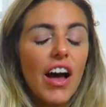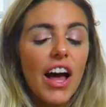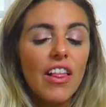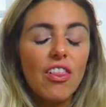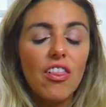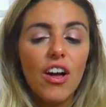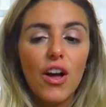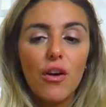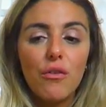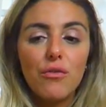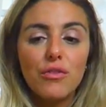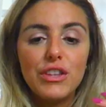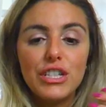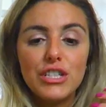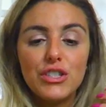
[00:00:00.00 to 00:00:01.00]
I
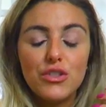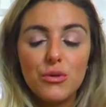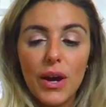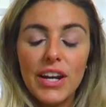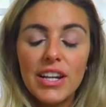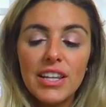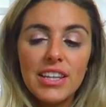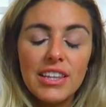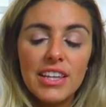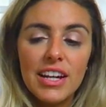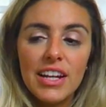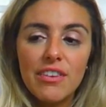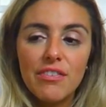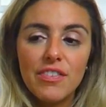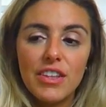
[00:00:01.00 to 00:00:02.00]
love the adrenaline that
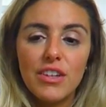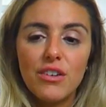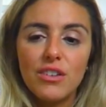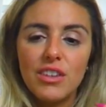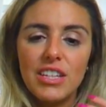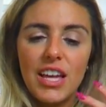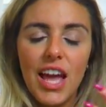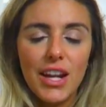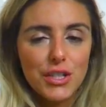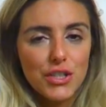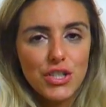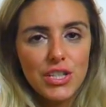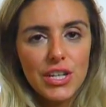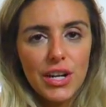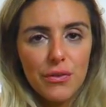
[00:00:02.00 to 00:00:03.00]
I feel, the
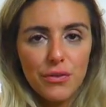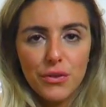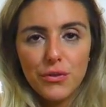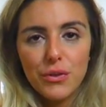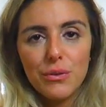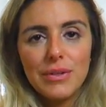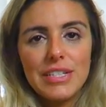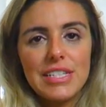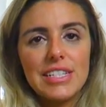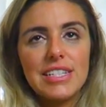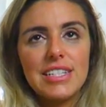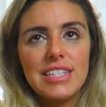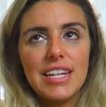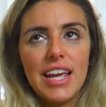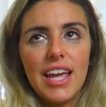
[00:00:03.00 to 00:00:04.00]
energy that I feel for the rest of
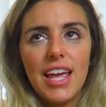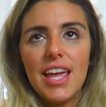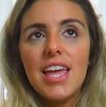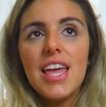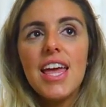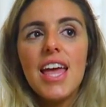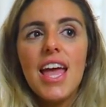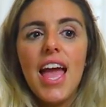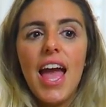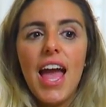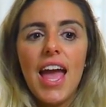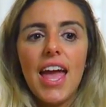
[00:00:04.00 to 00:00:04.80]
the day,